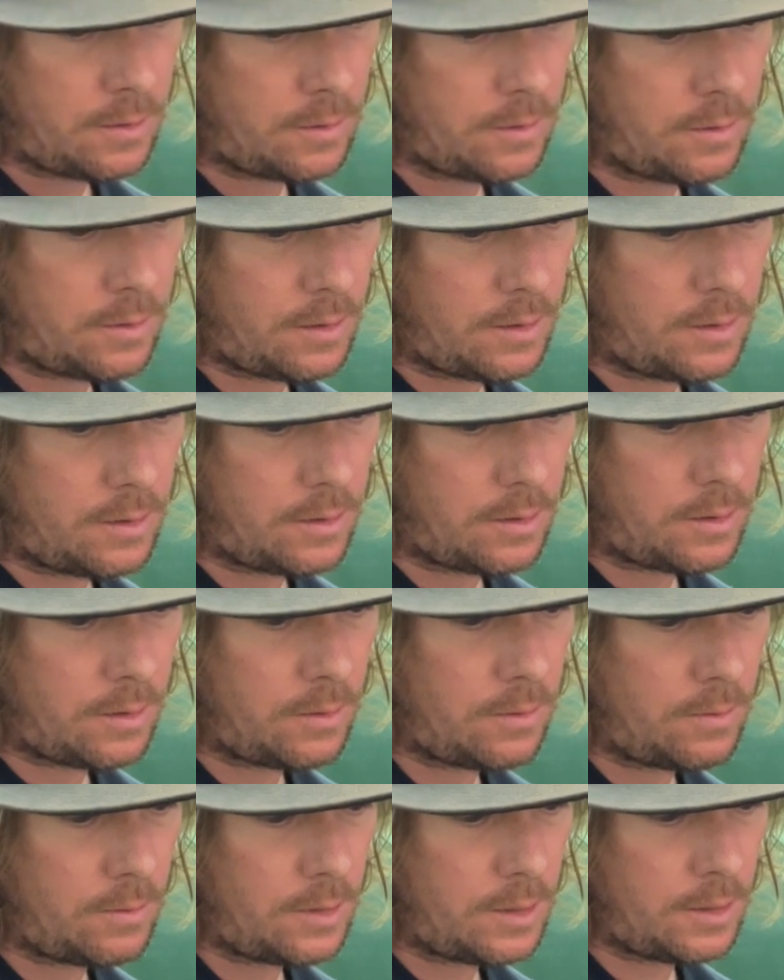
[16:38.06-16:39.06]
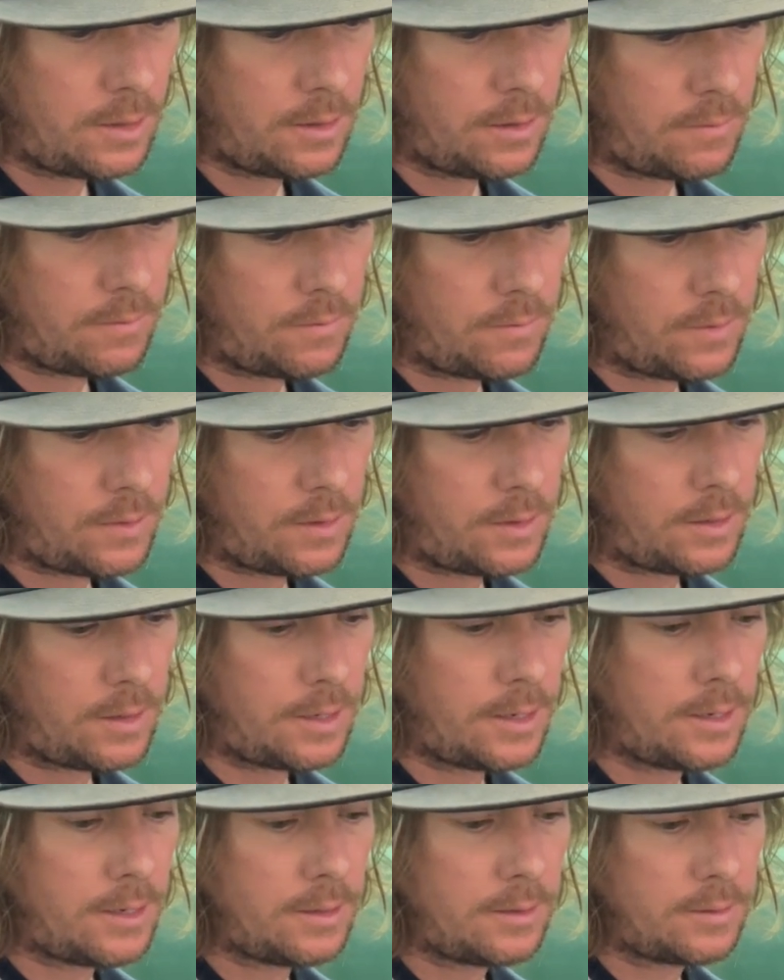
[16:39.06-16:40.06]
thin coating of
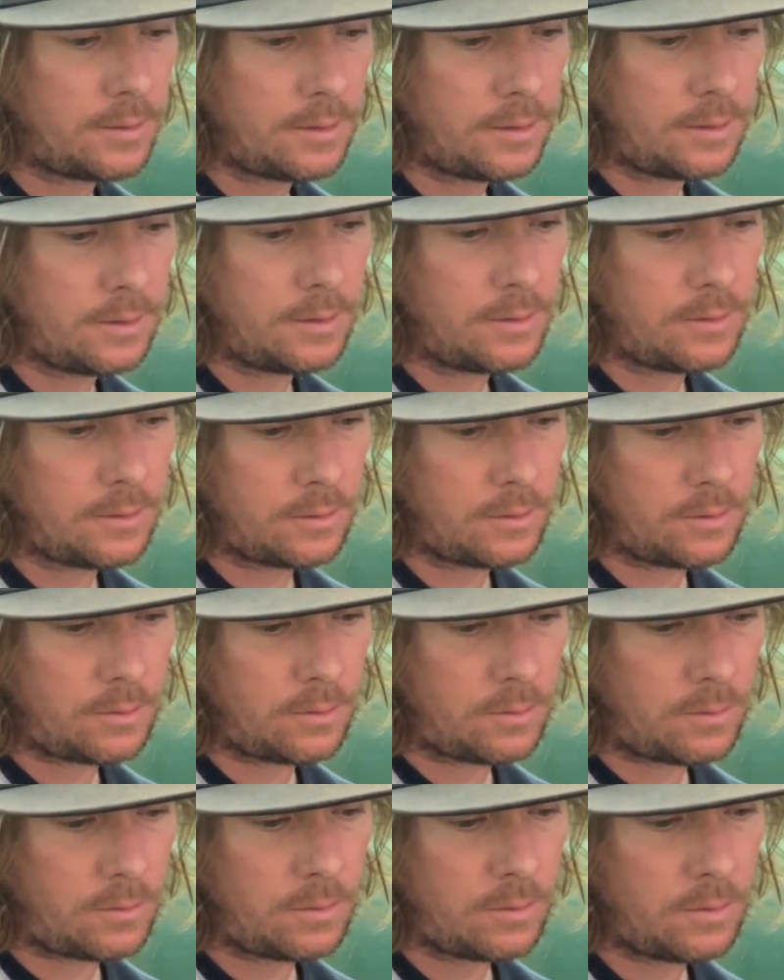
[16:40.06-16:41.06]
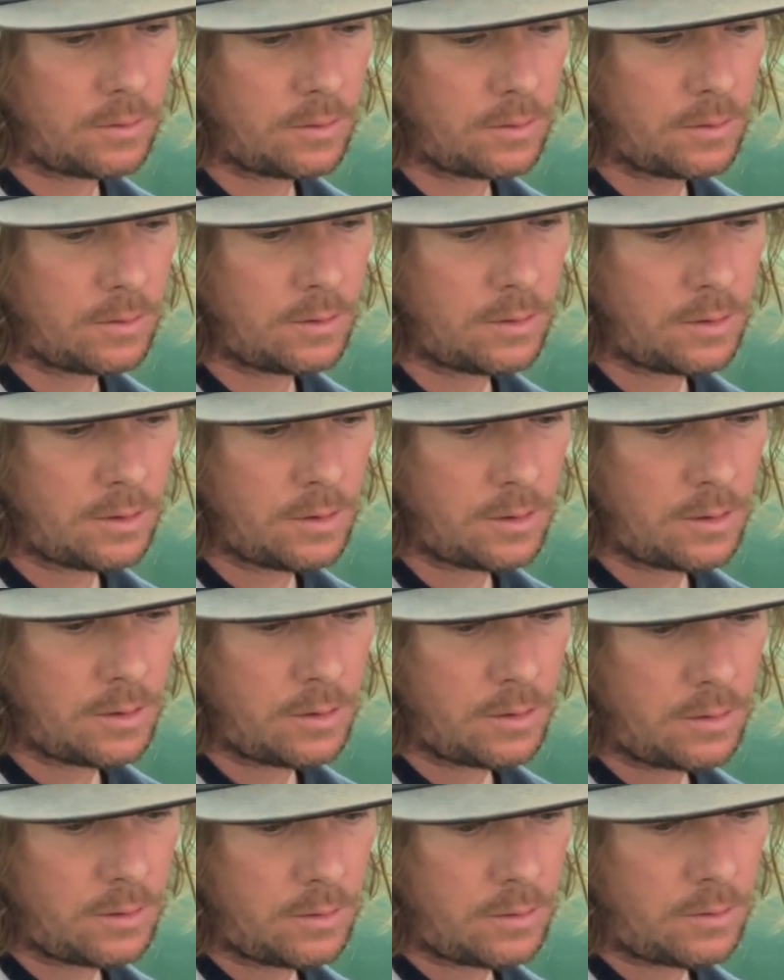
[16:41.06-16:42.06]
anti-seize, so
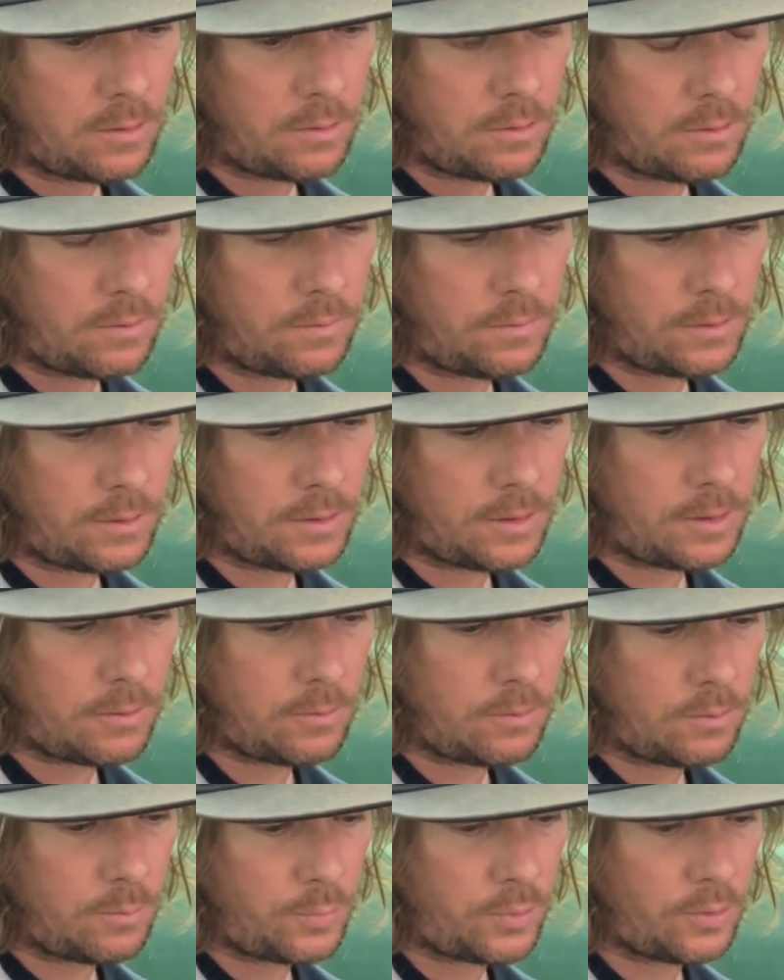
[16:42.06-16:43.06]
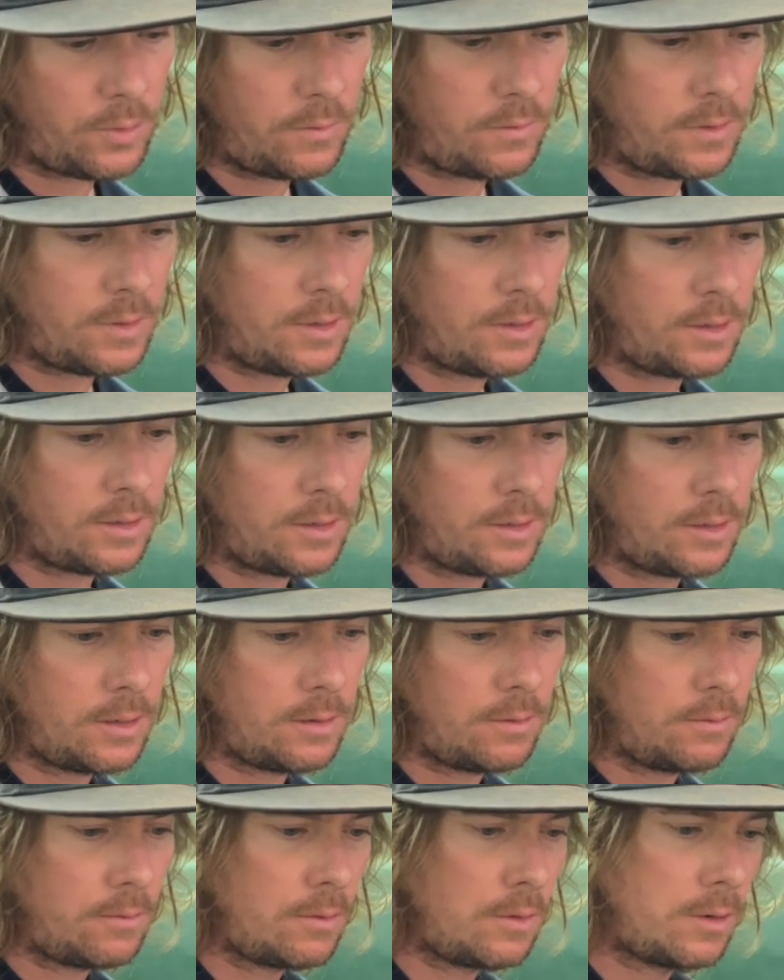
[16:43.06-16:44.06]
hopefully that will prevent any
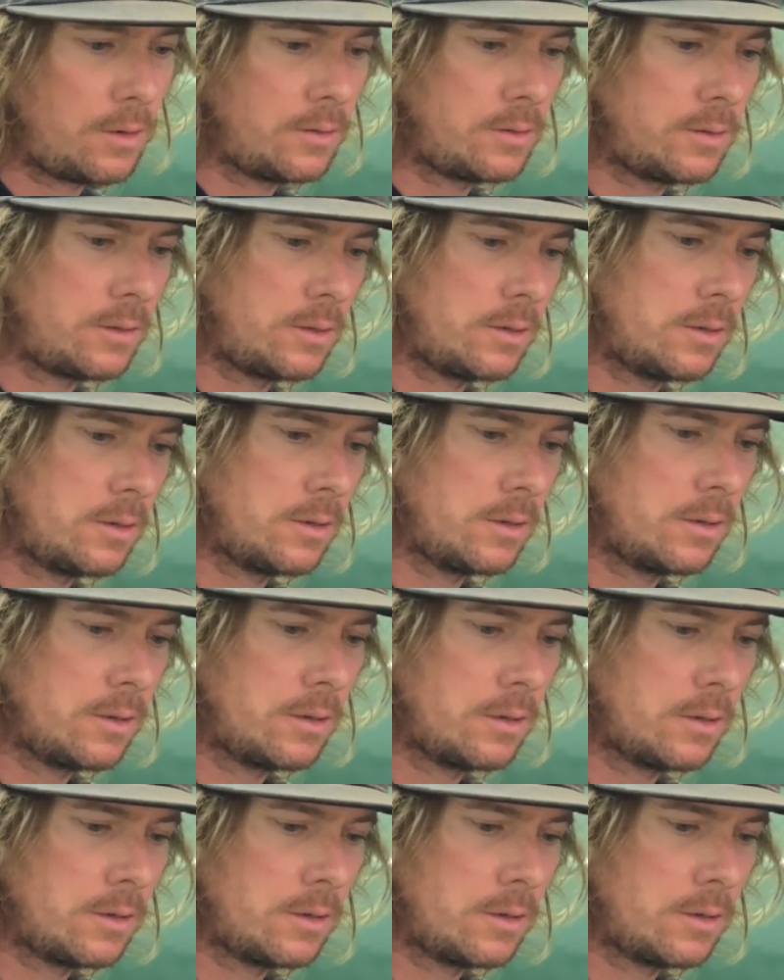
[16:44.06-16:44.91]
rusting